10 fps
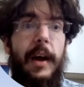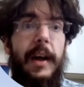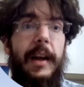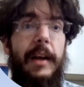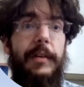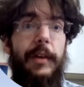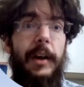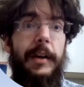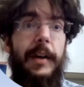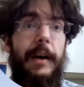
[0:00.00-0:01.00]
These
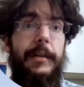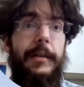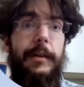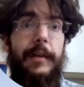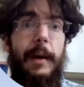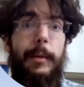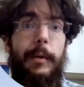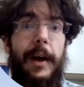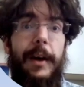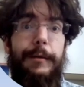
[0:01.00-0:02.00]
solitaries are
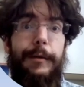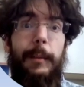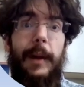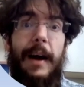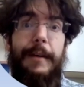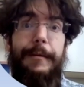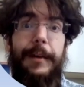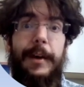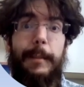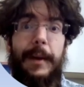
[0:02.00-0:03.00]
separated from life in
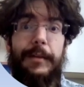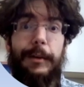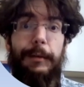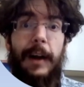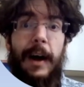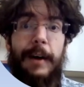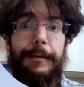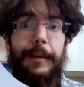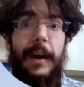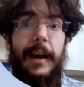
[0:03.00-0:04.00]
the midst of life,
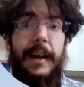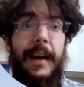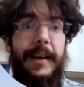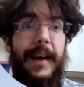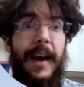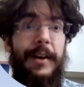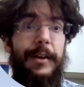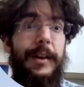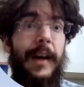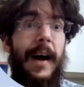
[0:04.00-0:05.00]
yet
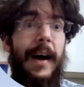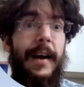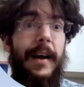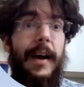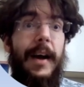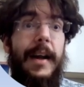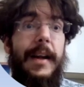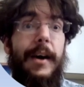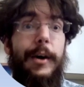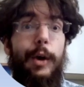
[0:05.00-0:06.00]
cannot die. They
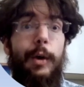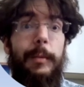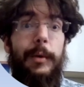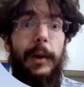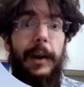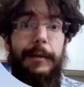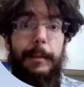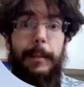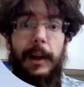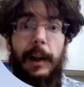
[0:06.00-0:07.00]
are doomed to live a
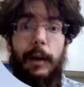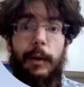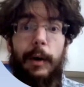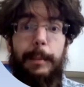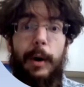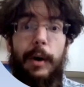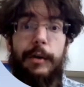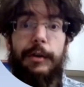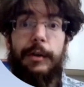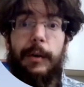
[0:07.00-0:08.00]
middle or
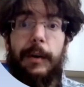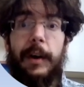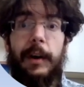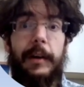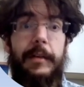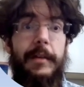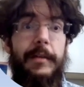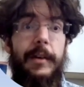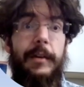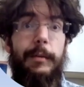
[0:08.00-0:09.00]
purgatorial
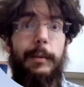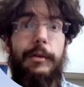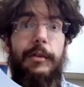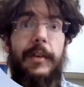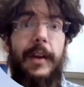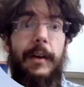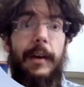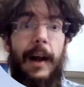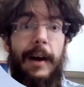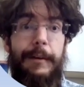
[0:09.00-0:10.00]
existence, which is neither
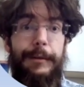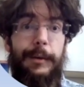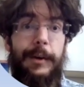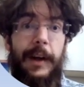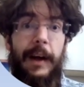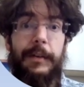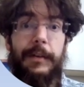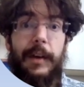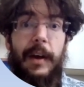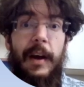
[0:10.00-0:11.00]
life nor death,
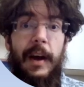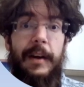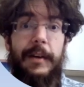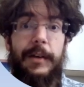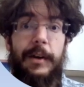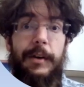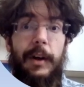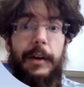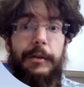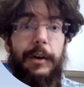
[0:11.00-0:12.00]
and as their
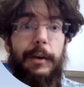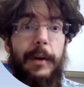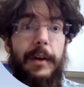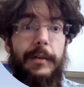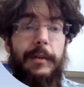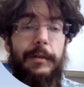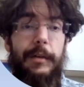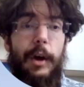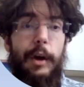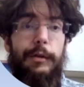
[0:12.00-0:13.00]
knowledge increases,
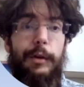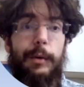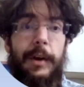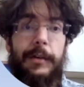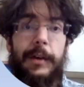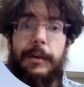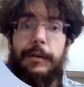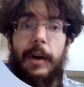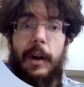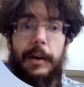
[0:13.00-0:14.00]
so does their
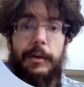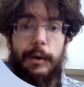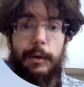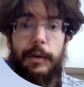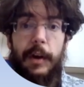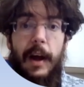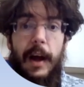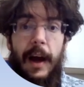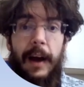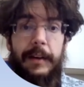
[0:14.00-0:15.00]
solitude.
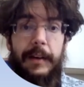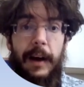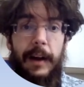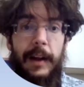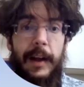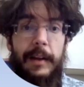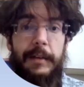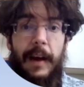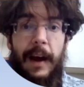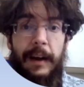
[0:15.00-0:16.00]
And Lees
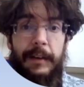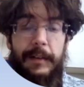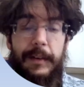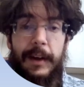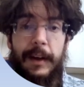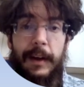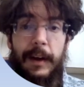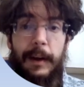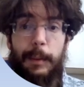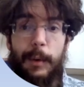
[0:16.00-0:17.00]
adds the
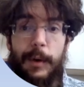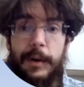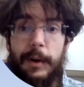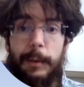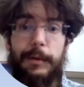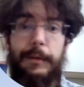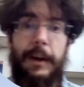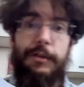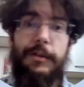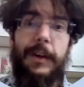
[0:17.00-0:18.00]
important
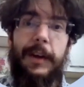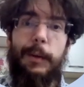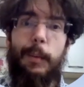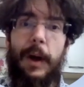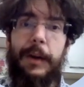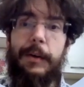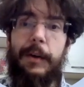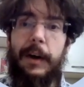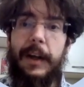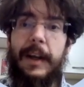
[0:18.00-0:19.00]
observation that the
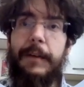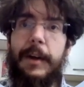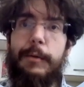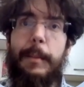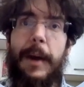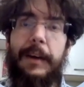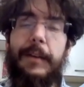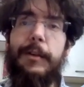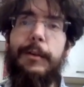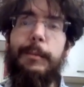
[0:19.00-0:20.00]
wanderer, even in
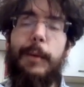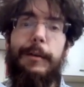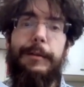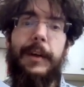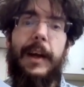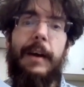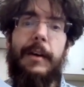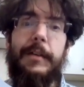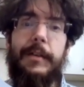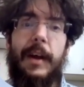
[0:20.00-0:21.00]
Romanticism, often
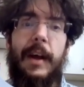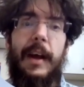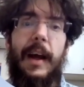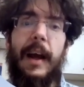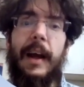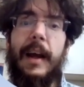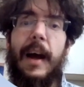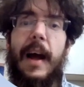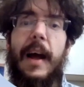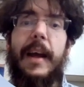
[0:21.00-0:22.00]
carries a
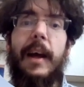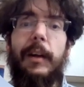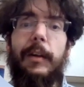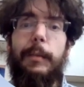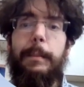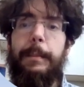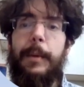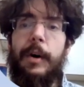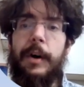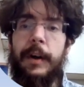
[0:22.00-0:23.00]
guilt
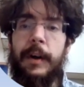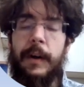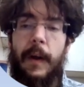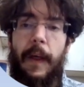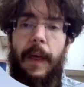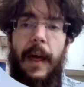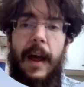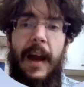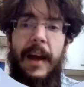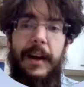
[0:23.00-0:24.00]
burden.
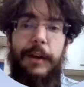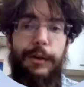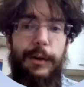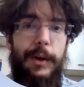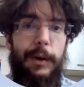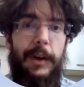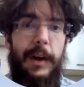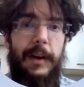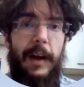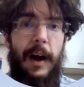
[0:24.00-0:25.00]
And I should note
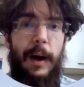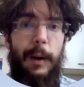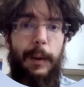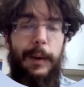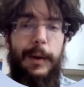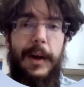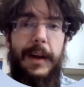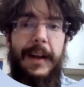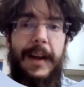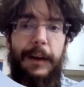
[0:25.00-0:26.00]
that
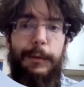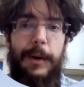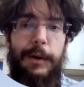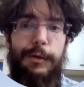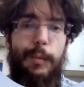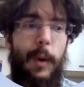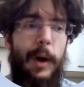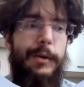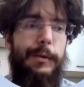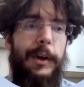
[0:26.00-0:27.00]
the expression
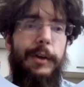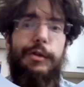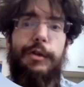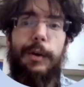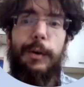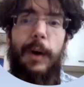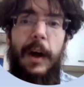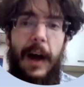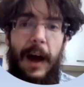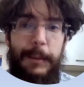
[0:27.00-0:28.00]
wandering Jew,
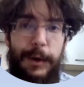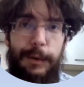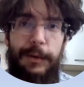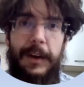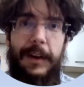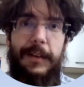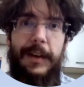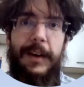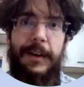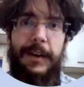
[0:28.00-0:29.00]
I'm using this
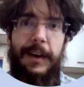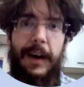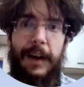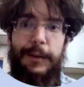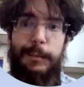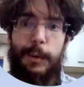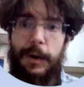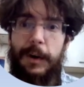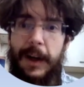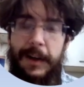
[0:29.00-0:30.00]
here as more
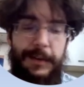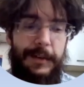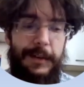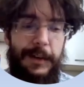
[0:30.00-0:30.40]
or less